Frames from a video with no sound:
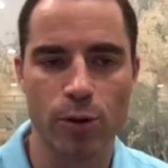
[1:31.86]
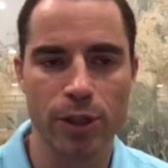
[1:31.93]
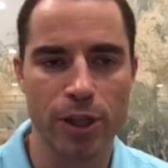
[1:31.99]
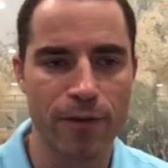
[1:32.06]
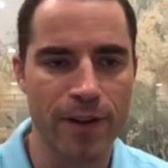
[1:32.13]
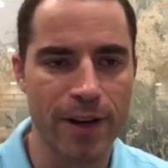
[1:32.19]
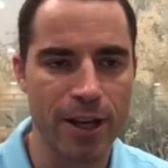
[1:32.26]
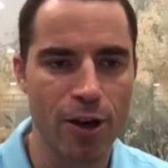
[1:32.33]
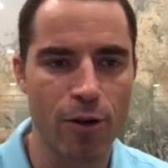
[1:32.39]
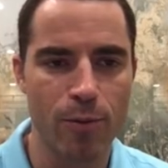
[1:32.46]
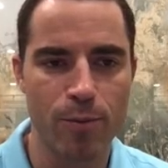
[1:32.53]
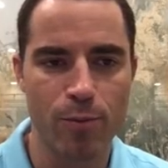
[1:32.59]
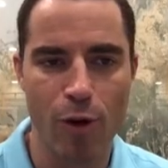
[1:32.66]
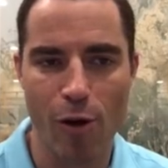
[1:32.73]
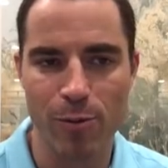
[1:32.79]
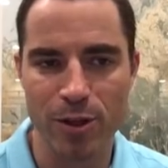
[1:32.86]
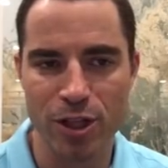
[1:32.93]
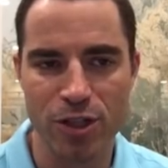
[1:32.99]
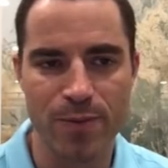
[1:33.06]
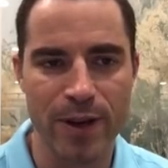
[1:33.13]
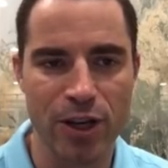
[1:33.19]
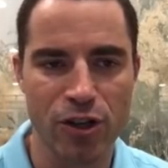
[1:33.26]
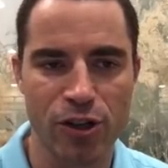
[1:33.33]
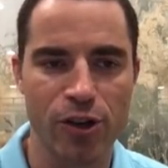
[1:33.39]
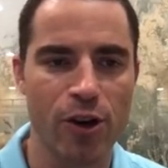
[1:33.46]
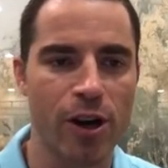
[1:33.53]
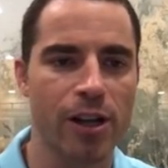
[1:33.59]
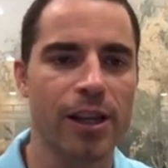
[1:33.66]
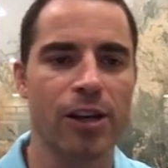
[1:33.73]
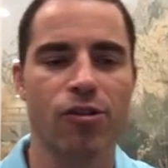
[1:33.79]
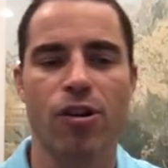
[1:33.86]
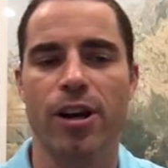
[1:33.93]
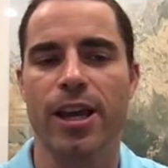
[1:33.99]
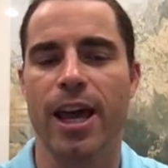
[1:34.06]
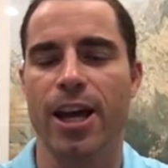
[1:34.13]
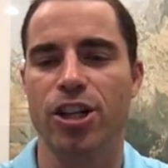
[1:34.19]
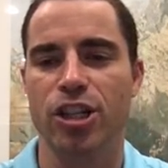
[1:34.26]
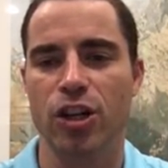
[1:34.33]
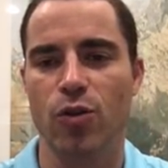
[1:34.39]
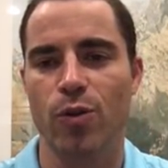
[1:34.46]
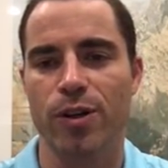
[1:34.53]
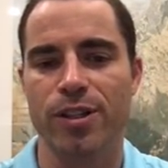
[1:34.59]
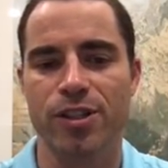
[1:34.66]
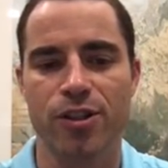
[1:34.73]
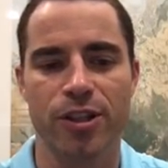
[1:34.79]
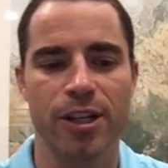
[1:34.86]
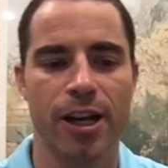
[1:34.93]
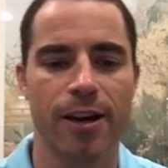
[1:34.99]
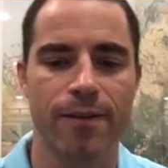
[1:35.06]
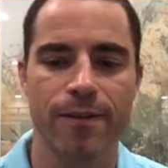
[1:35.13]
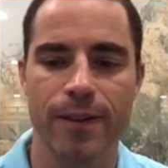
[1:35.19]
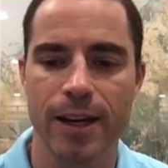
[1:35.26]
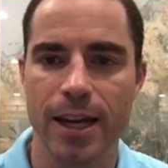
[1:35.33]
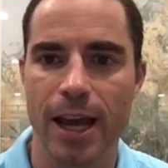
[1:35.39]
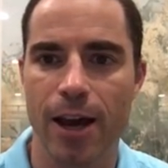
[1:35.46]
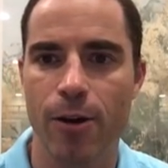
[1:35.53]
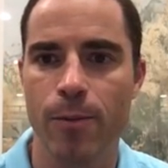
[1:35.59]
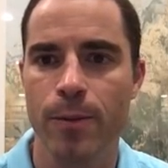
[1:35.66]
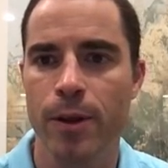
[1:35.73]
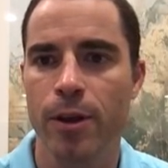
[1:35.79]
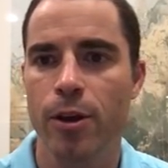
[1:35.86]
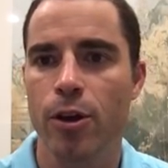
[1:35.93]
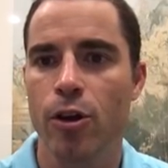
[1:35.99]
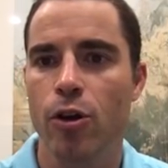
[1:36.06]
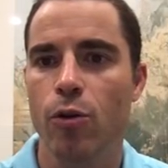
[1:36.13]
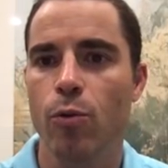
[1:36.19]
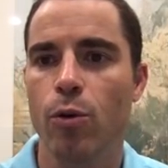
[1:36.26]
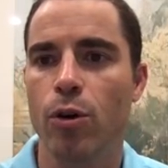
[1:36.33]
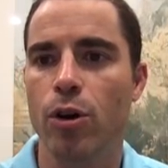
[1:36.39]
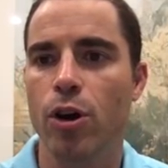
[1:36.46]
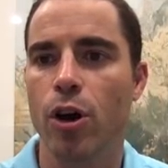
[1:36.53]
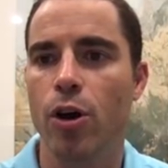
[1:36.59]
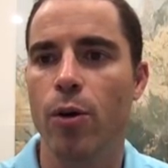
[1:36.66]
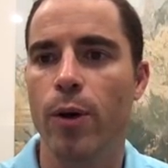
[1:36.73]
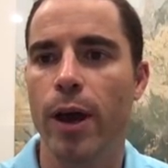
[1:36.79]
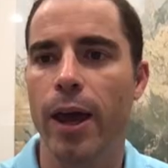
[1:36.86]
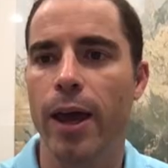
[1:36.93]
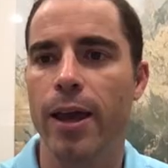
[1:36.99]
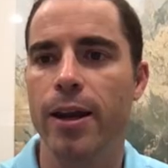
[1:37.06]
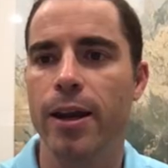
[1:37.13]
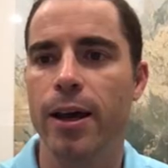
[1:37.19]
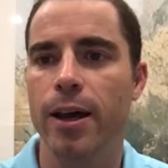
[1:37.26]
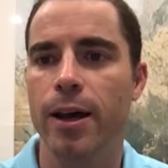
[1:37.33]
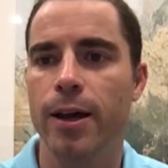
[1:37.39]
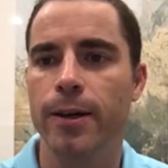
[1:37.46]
whole nother video. Probably just make sure you're on electroncash.org is good enough. Anyhow, we'll go and